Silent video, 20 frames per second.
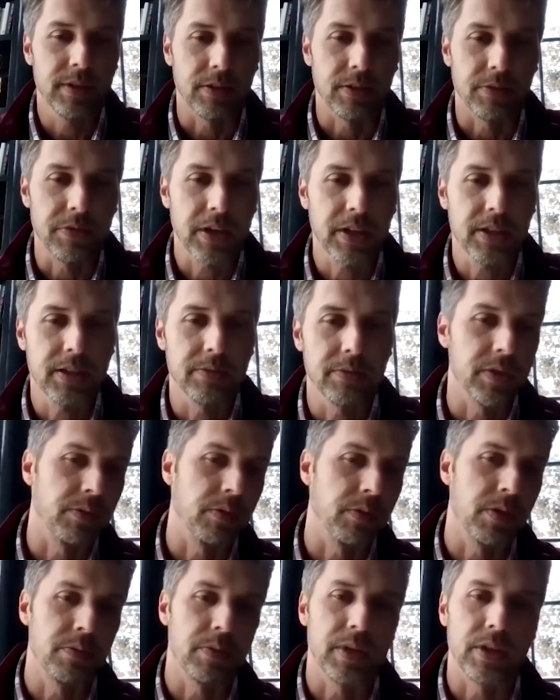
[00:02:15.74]

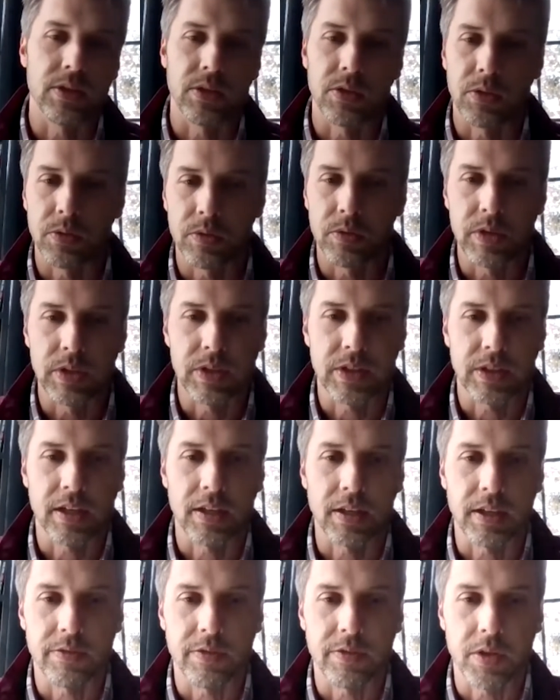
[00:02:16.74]
effectively what we do, just to
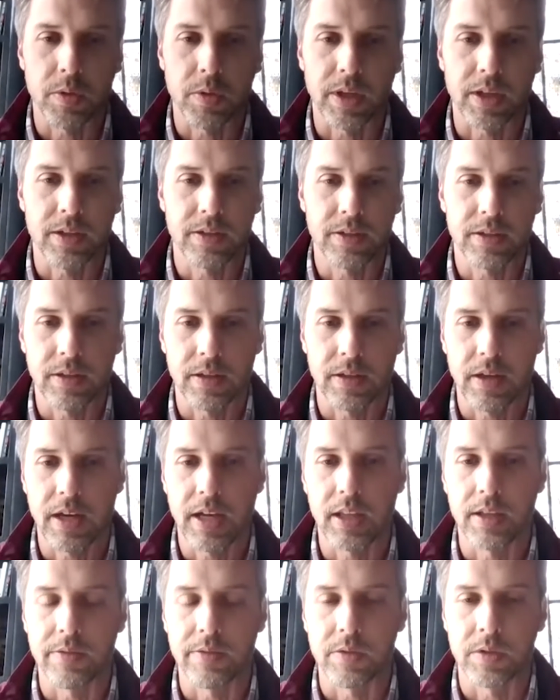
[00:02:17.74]
kind of give a quick
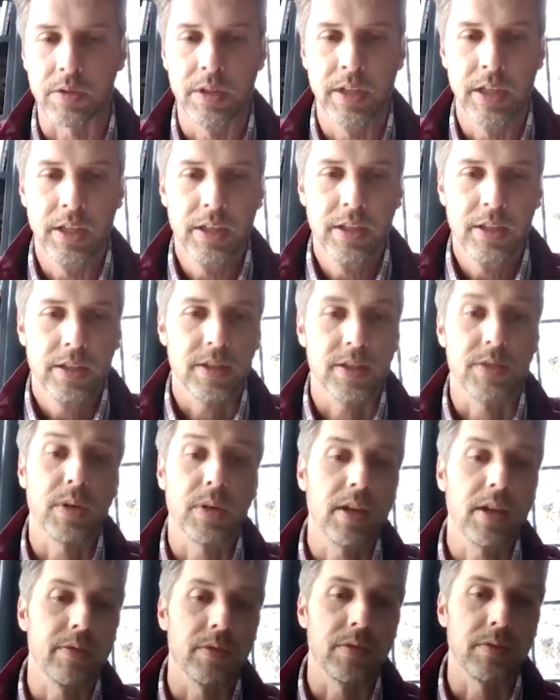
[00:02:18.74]
high level, is
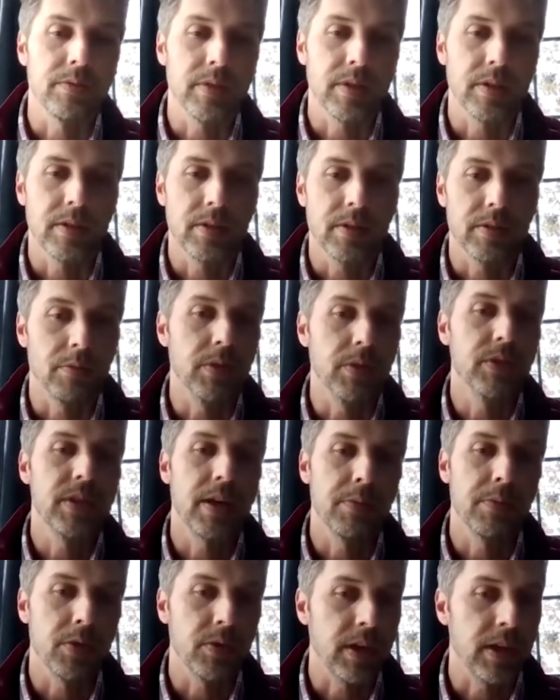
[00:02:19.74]
we have a
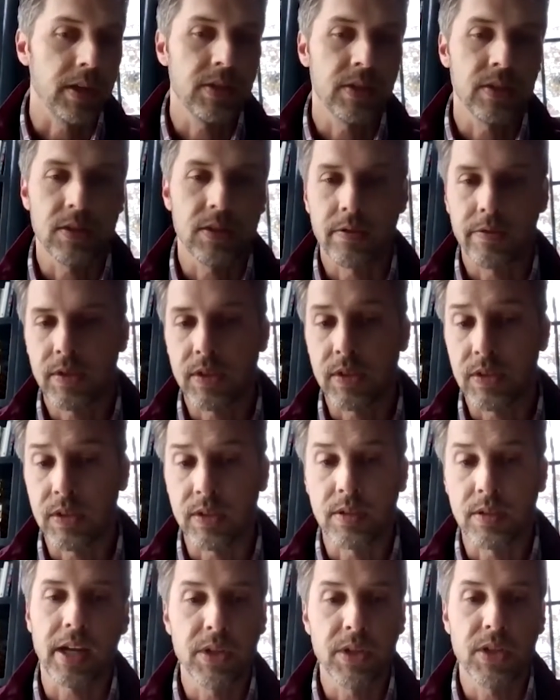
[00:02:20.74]
real-time location services
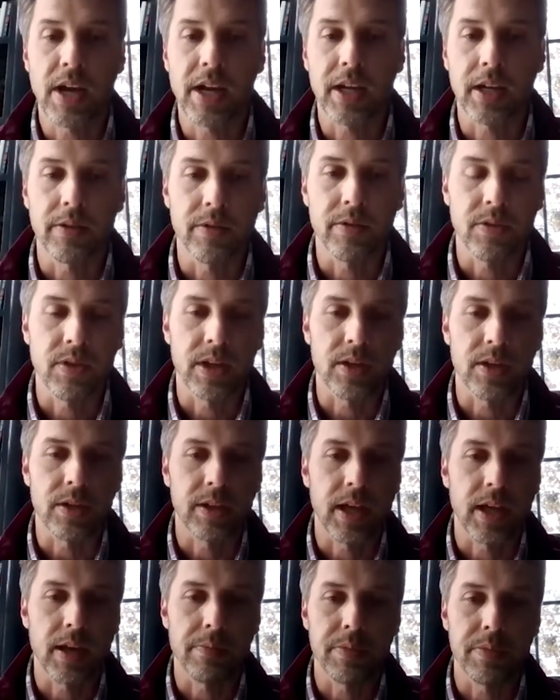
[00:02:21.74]
system. We track everything
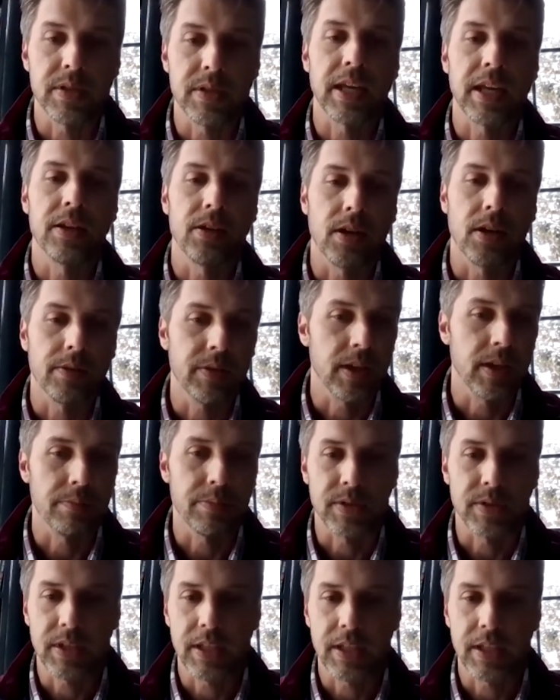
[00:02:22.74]
on campus and off
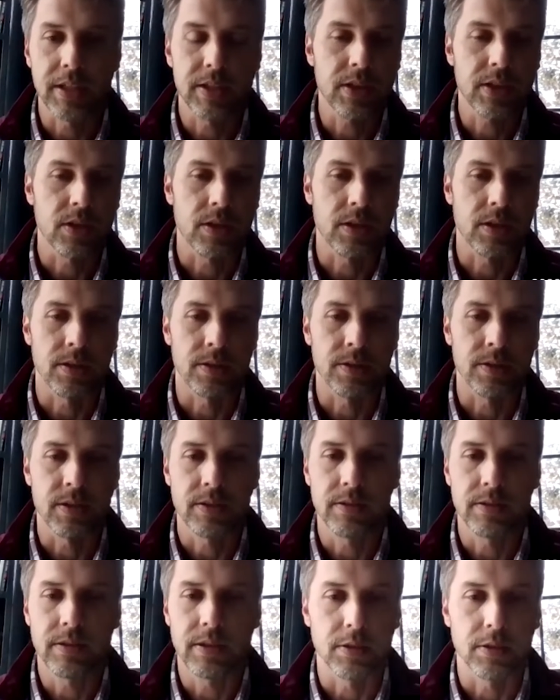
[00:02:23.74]
campus: keys,
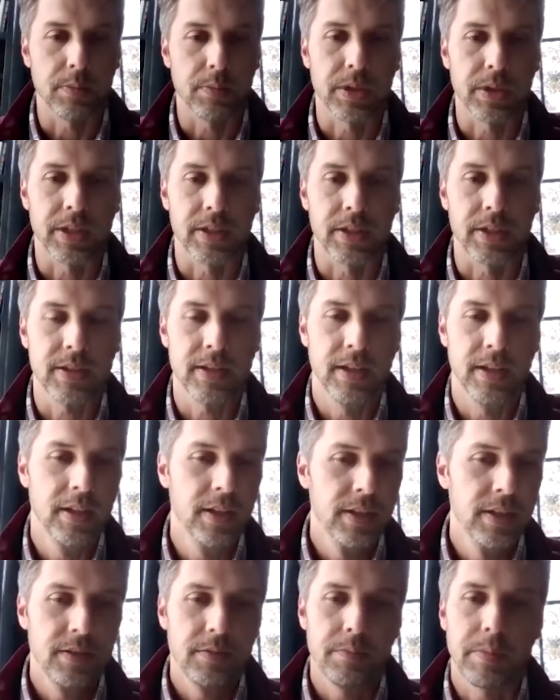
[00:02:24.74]
cars, dealer plates,
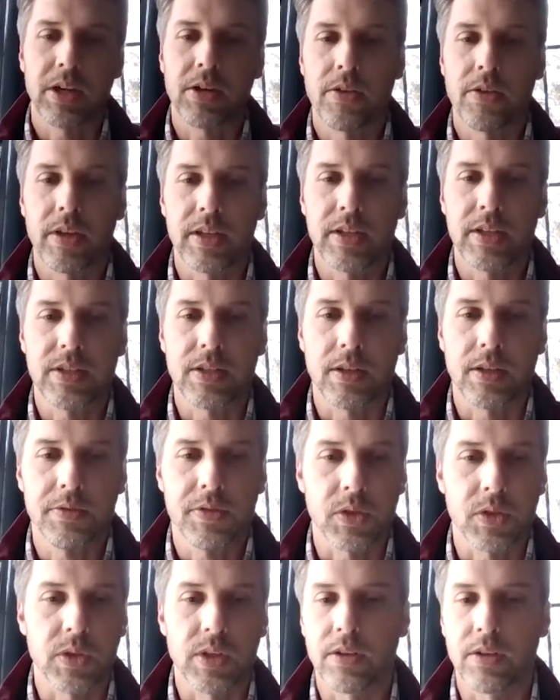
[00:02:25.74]
make all that
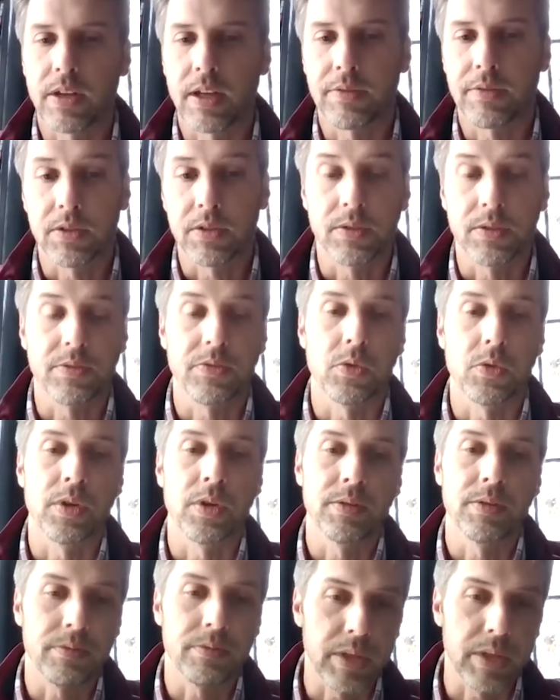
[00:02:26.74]
stuff so you don't have to look
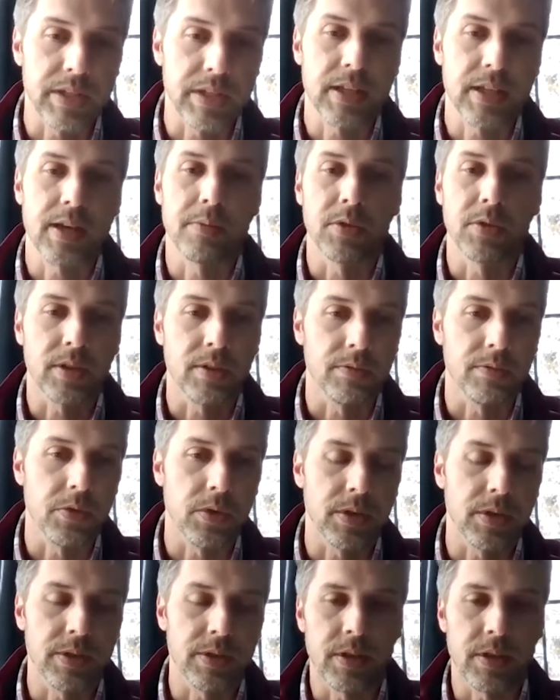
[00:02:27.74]
for it, waste time looking
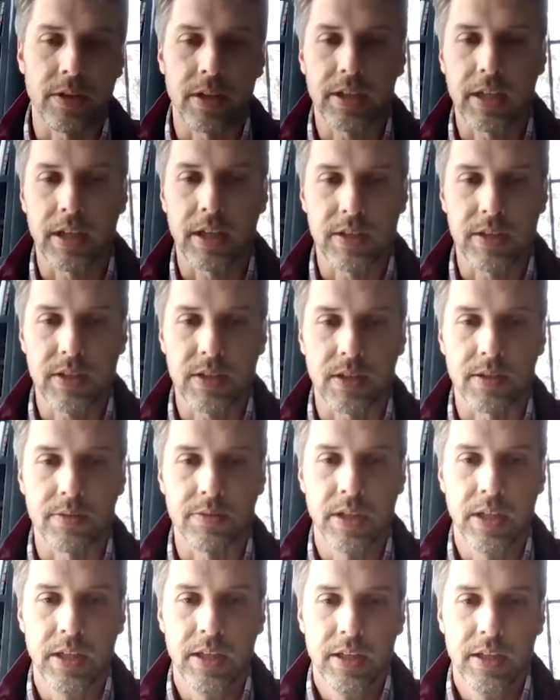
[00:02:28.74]
for it, and all that kind of
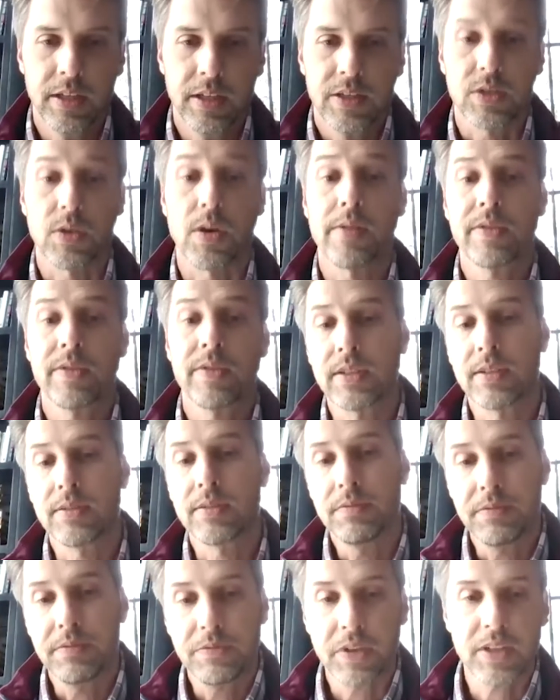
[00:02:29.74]
stuff. So
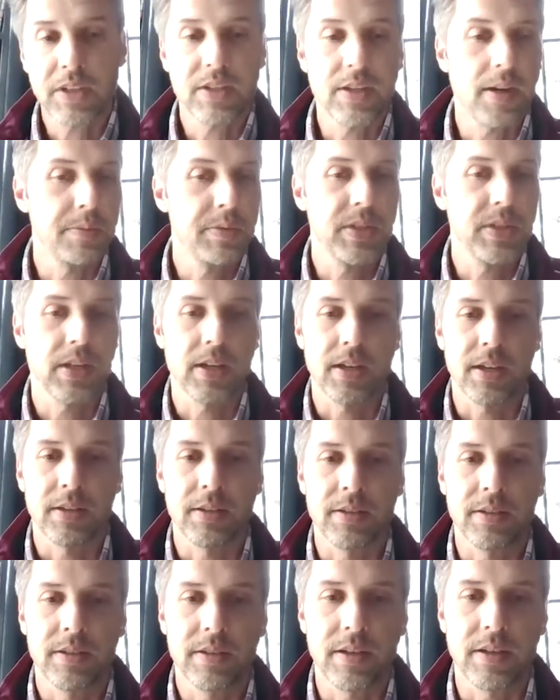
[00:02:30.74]
obviously, fixed op
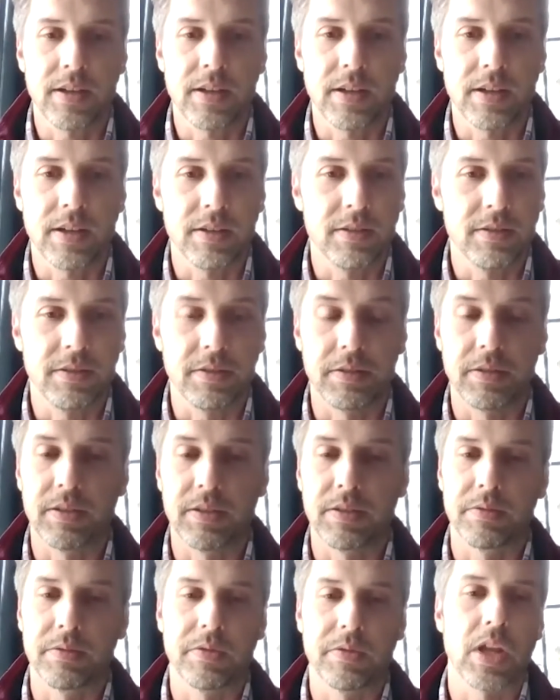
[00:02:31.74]
side,
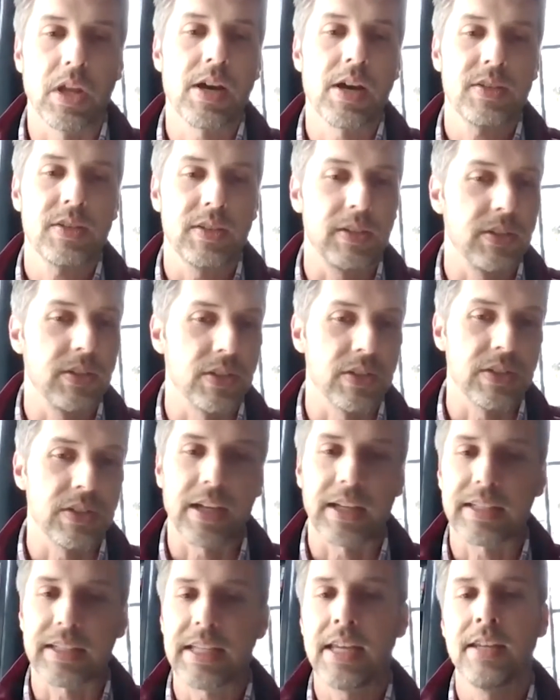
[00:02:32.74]
the velocity is just
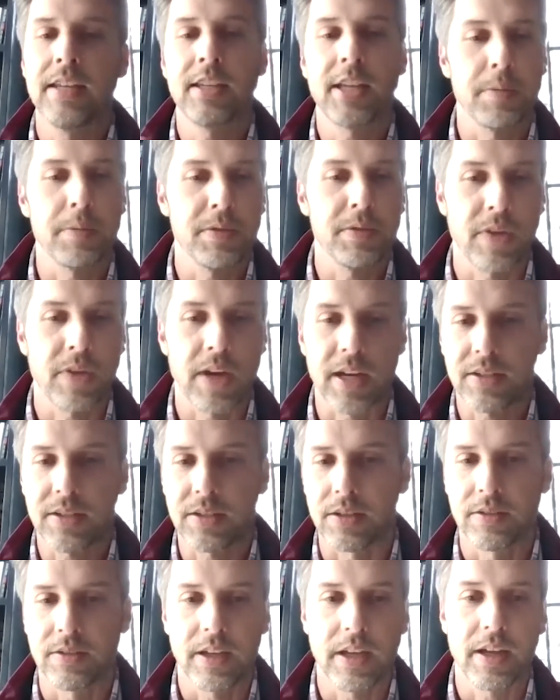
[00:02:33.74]
like 10 times
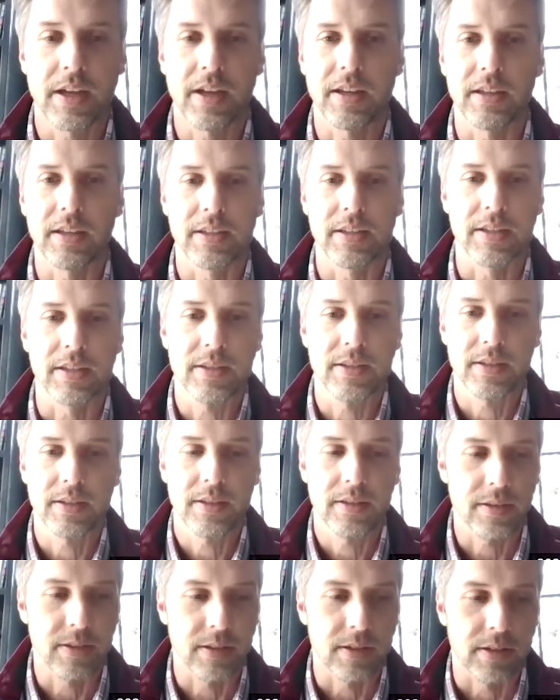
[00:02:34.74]
faster, at
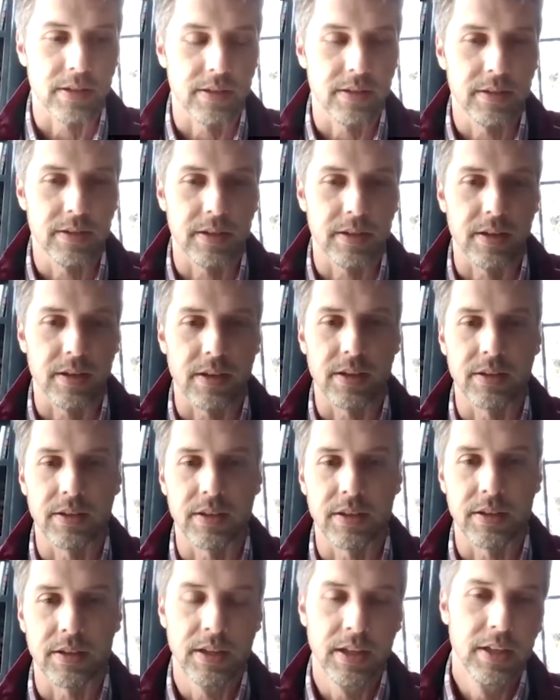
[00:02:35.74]
least, than on
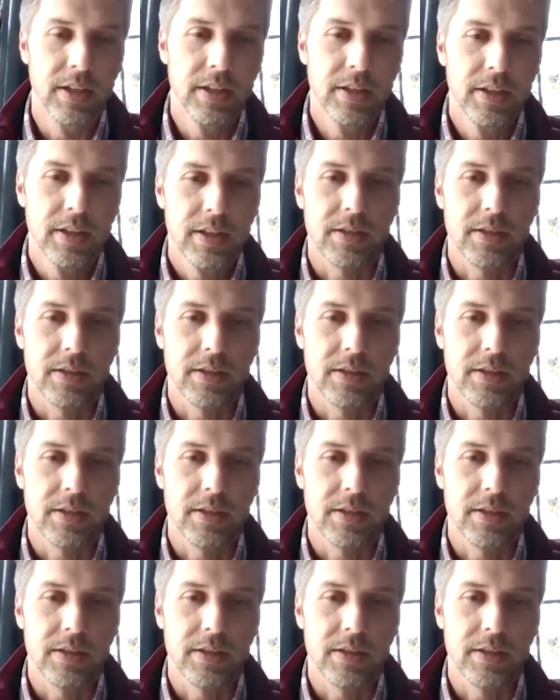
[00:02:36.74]
the